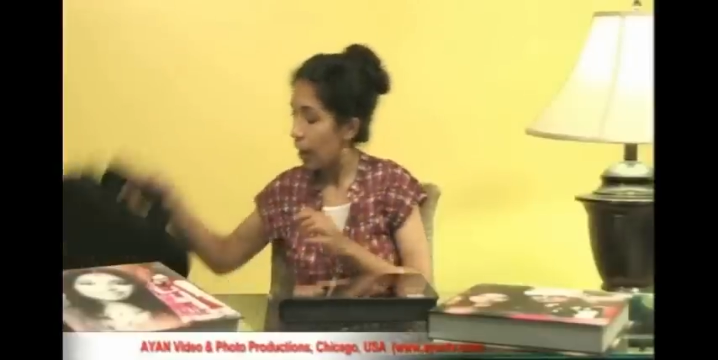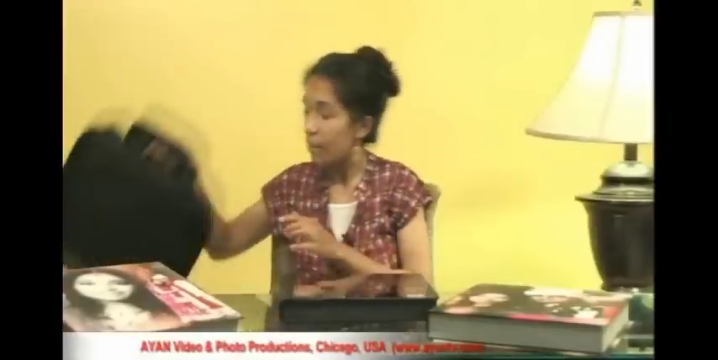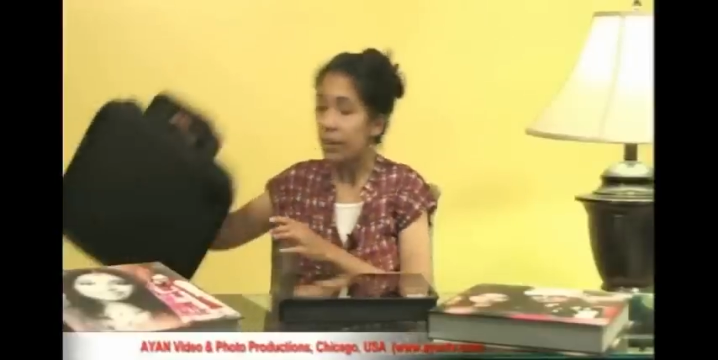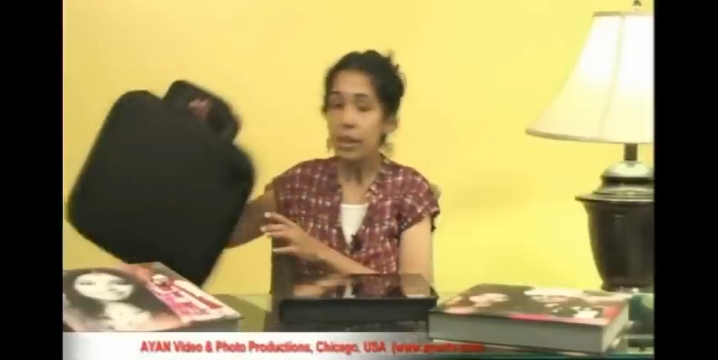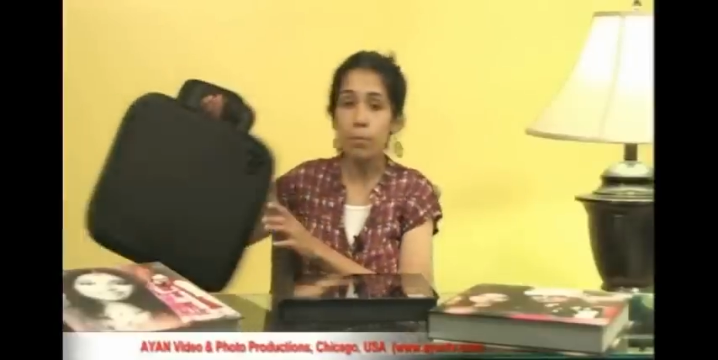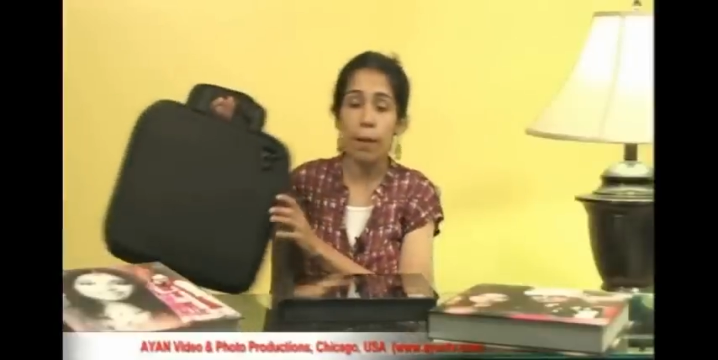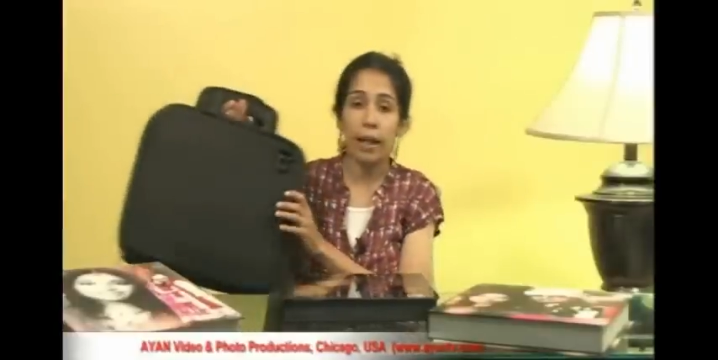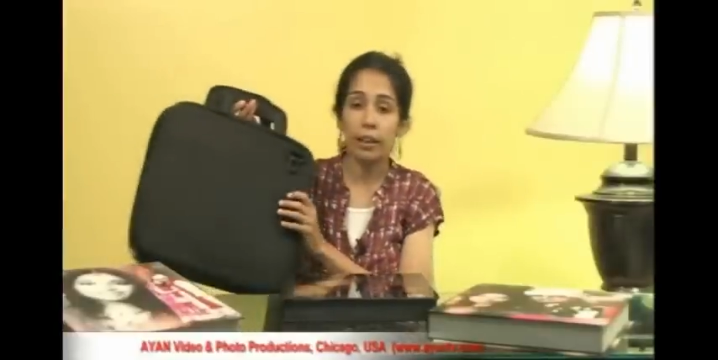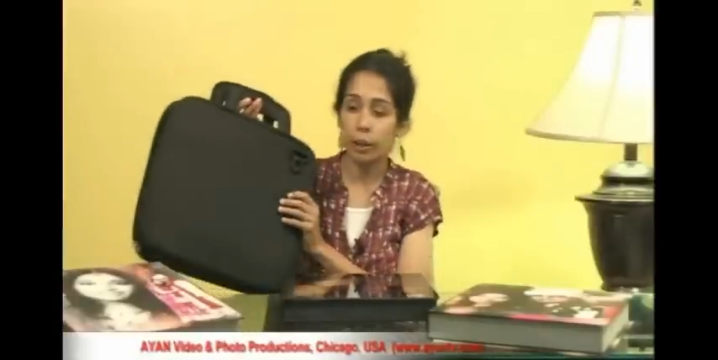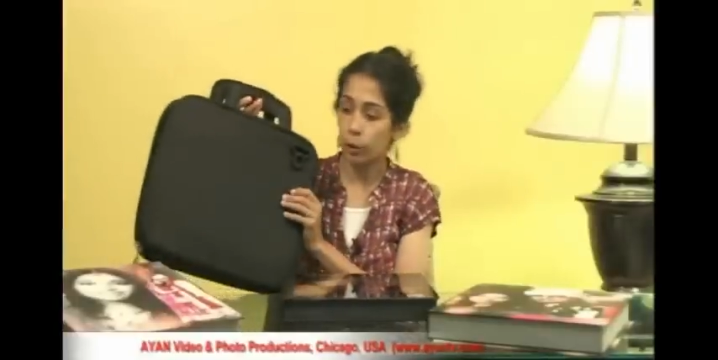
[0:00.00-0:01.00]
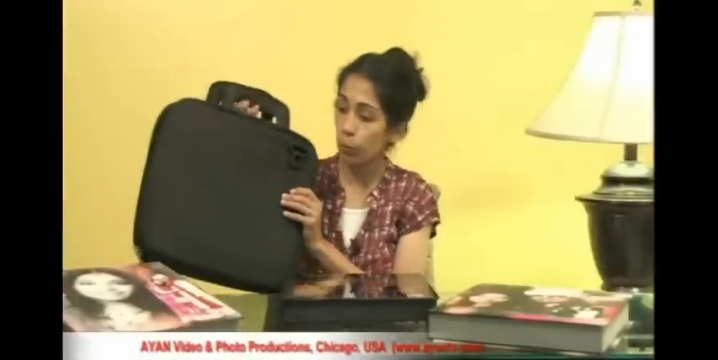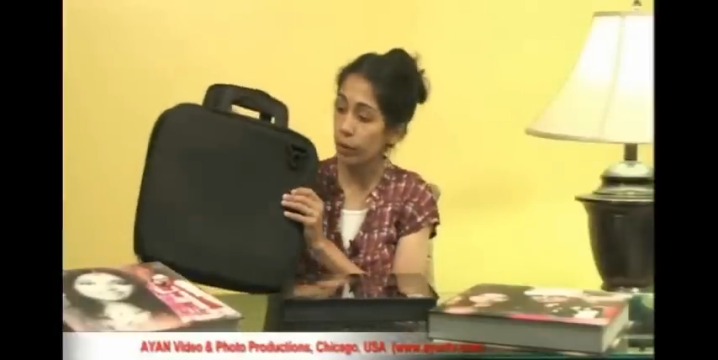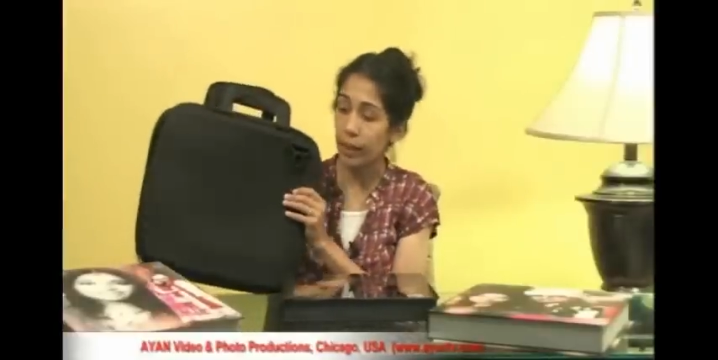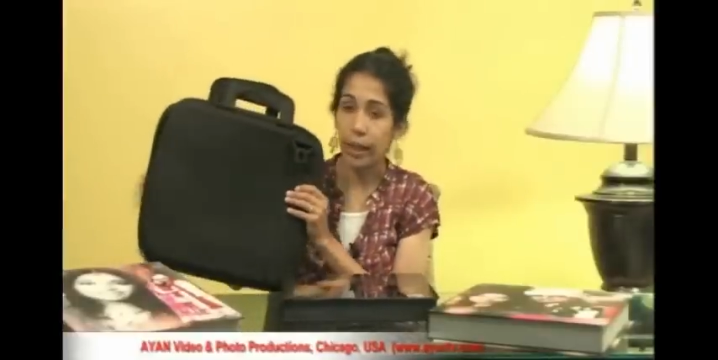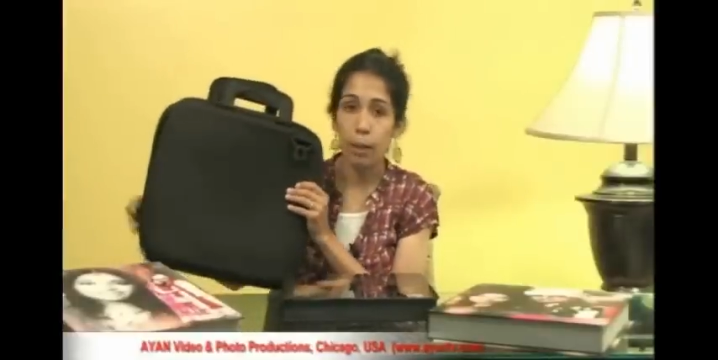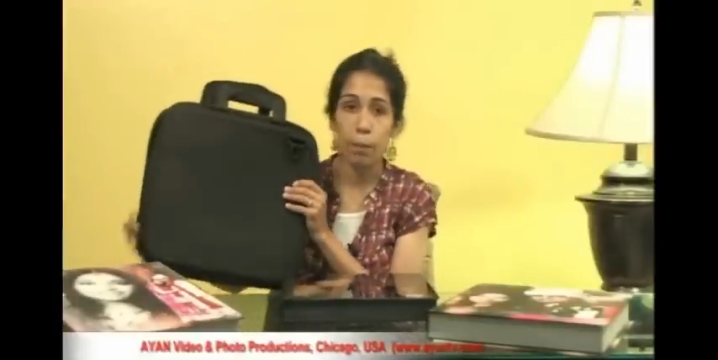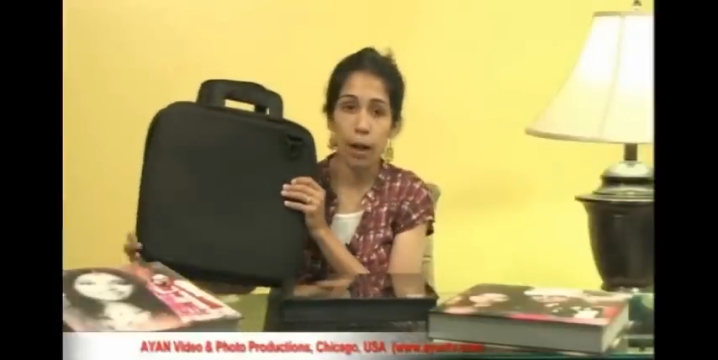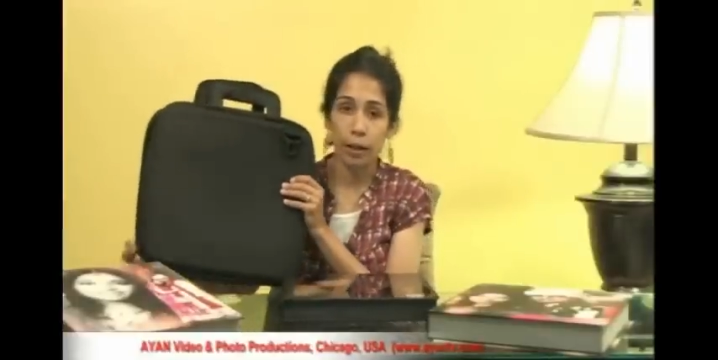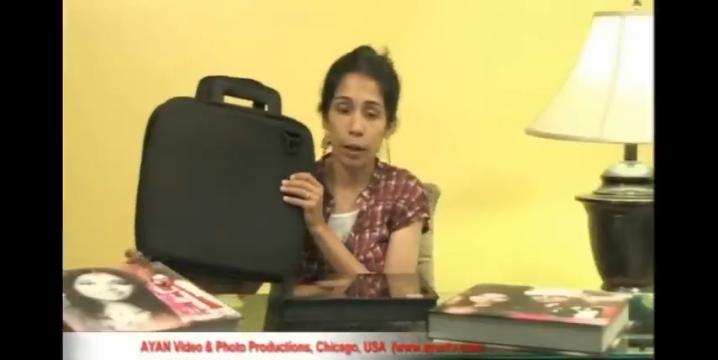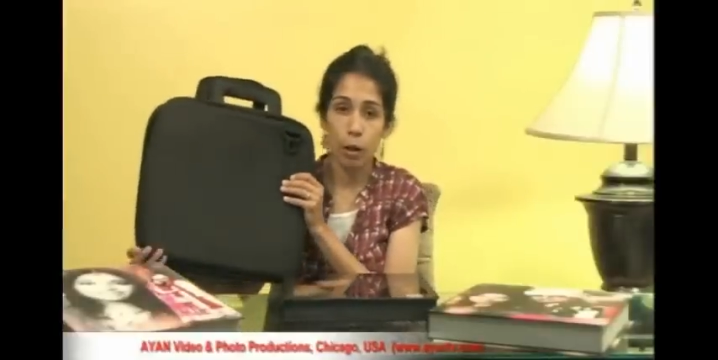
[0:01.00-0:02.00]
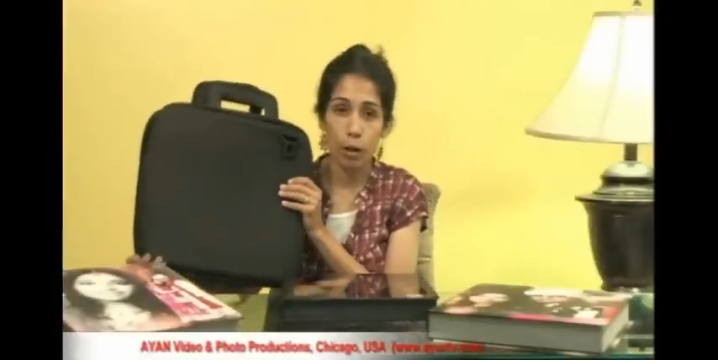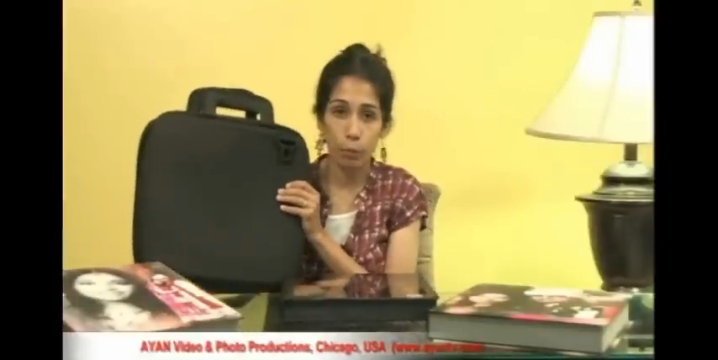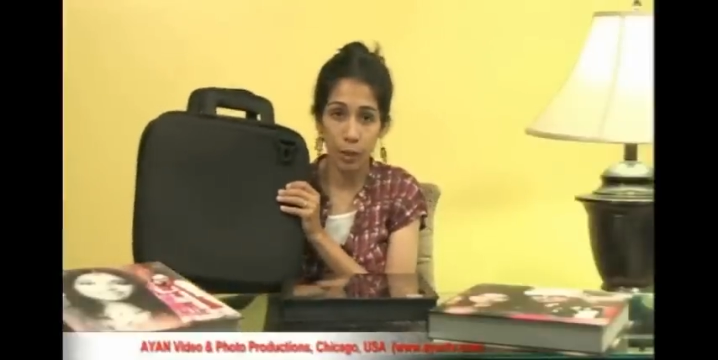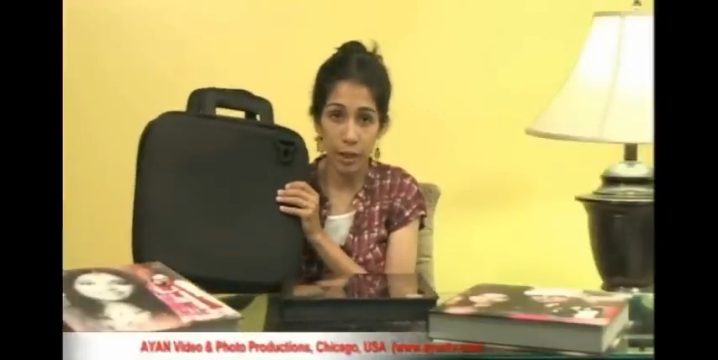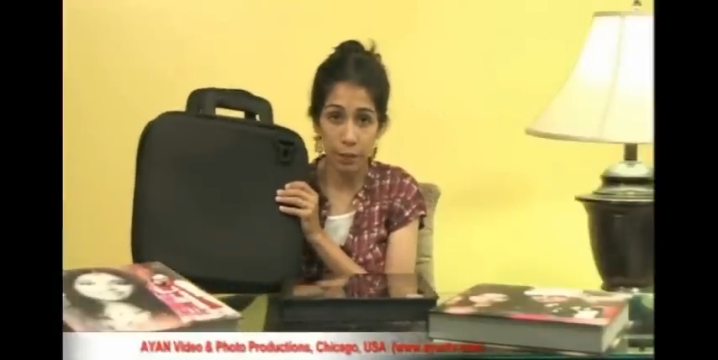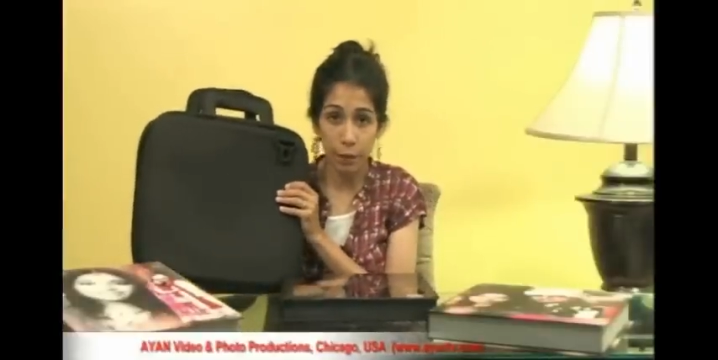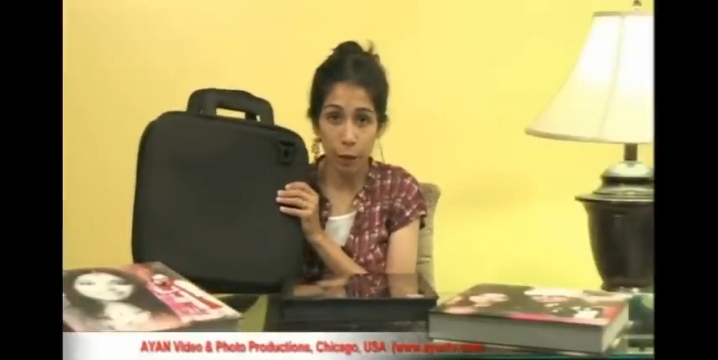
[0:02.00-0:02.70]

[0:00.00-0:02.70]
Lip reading: These bags you will get upon receiving